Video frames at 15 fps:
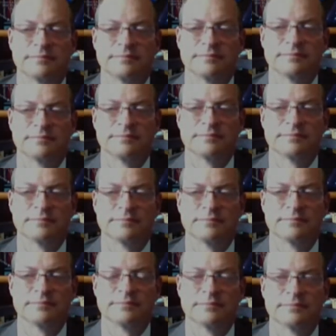
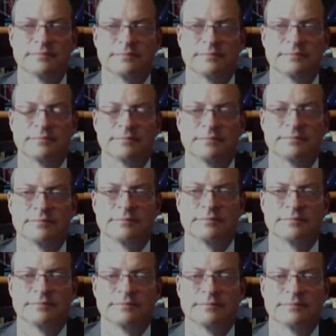
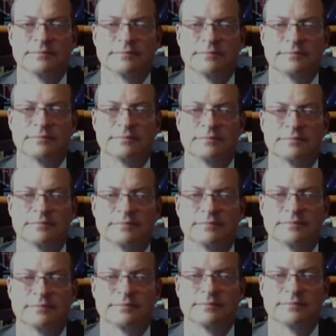
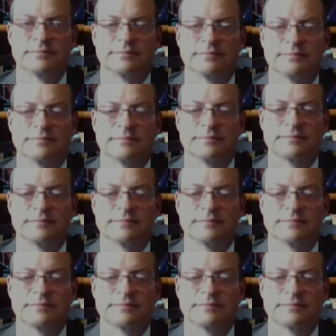(silent)